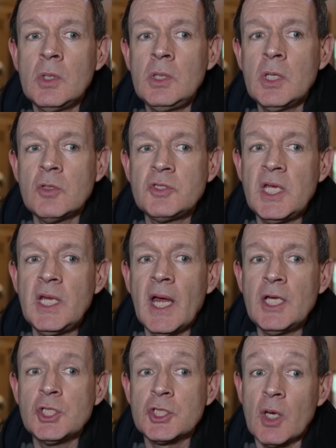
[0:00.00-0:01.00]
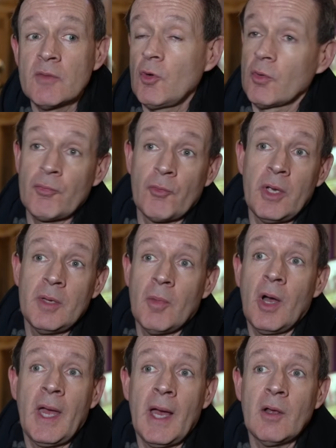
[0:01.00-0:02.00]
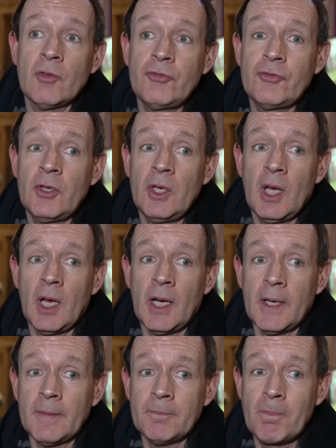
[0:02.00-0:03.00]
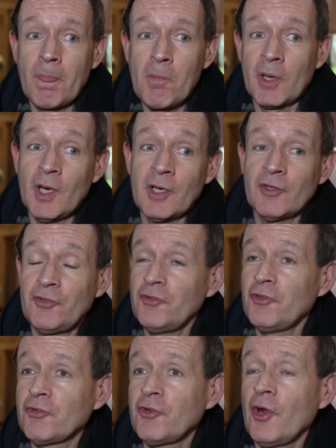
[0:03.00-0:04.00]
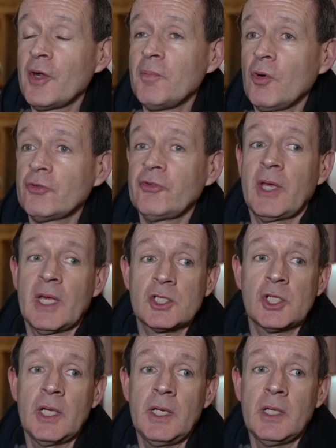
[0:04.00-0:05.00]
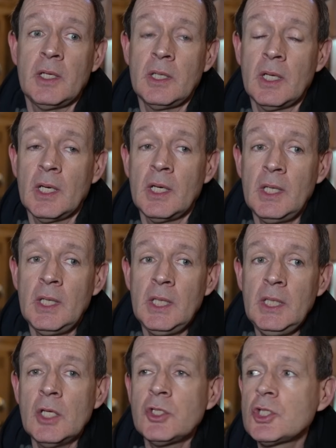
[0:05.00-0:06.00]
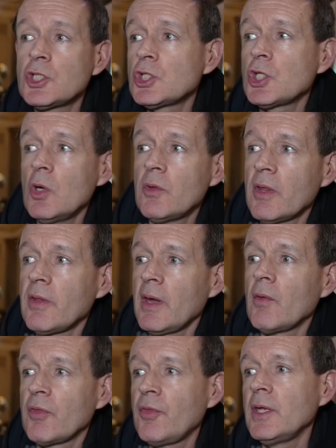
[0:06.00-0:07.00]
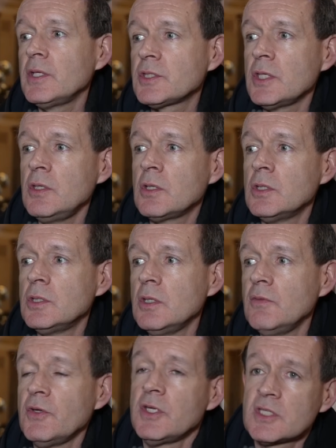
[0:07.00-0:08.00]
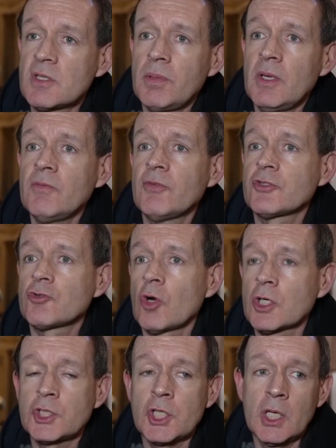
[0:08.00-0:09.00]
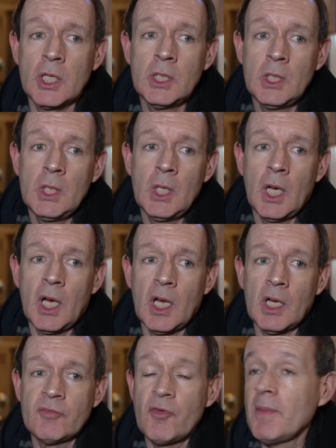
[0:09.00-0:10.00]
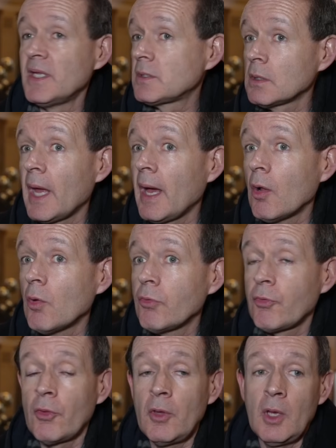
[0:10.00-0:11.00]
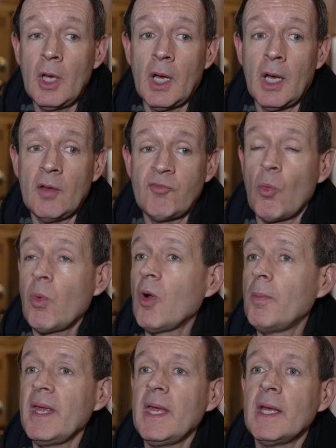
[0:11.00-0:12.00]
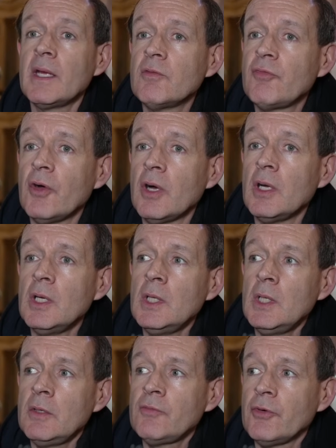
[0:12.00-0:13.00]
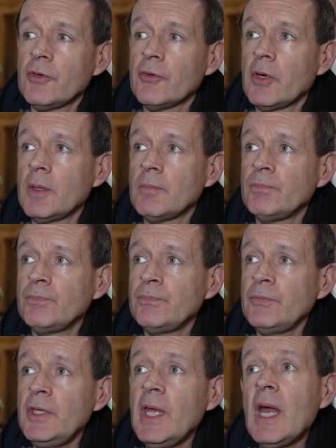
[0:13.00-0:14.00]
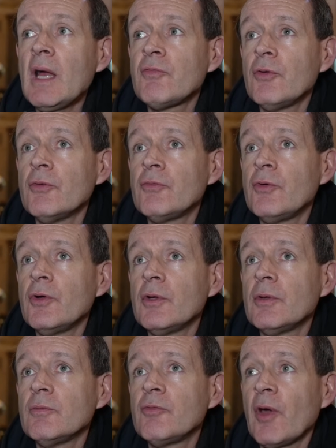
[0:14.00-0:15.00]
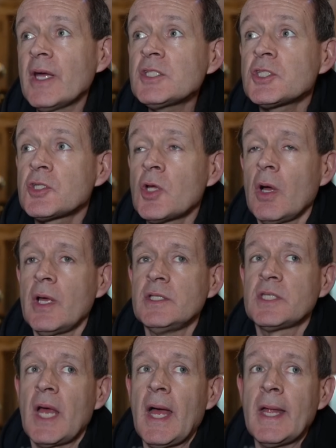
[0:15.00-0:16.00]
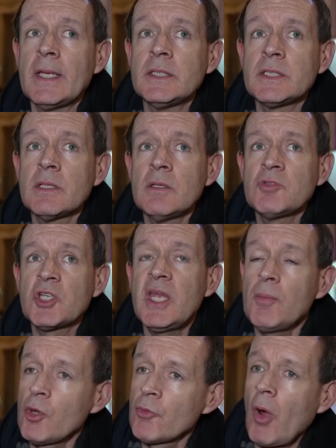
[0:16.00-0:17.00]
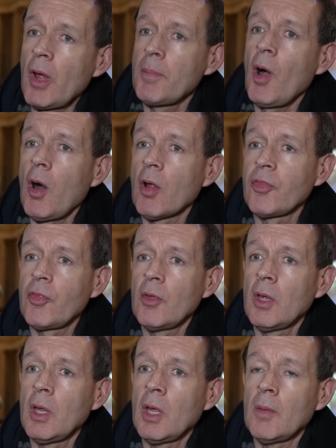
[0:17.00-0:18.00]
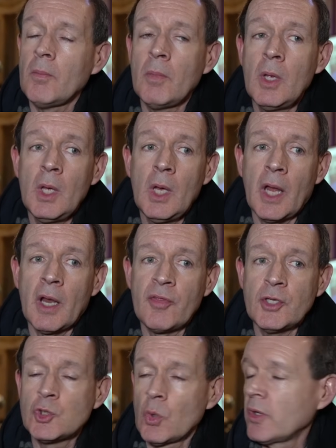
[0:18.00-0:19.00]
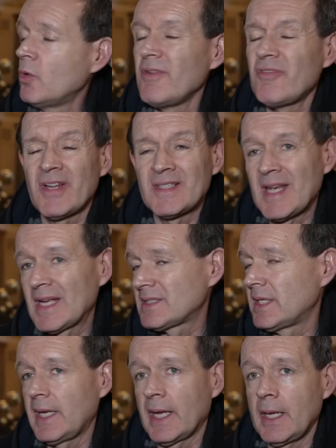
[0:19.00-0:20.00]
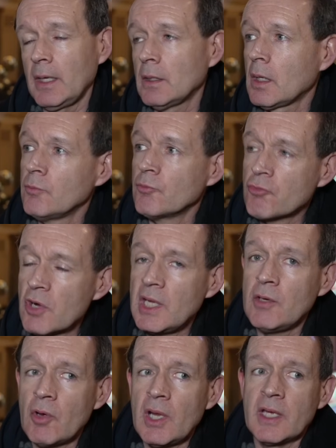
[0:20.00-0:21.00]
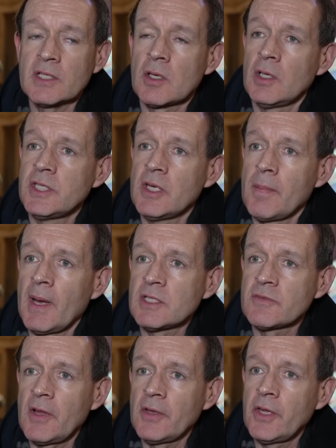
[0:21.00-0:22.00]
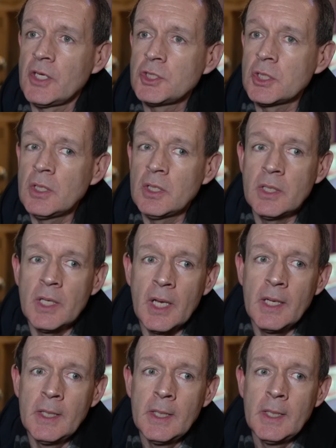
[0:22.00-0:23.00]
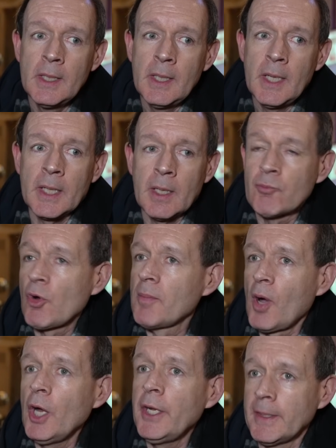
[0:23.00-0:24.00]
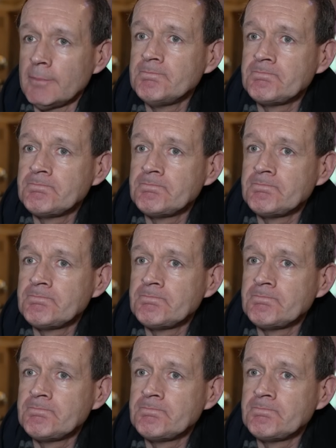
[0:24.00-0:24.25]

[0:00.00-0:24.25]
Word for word: you know, teenagers. I've got three in my house. Um, my youngest has just started boxing, actually, and uh, yeah, just to show that there are things that you can do for discipline, for structure, uh, for mental health, uh, for well-being, for for um, yeah, for, for for exercise and to keep on the right path. Um, and I think Johnny fantastic at it. And I'm really, really excited about his foundation, and uh, and I'm right behind it.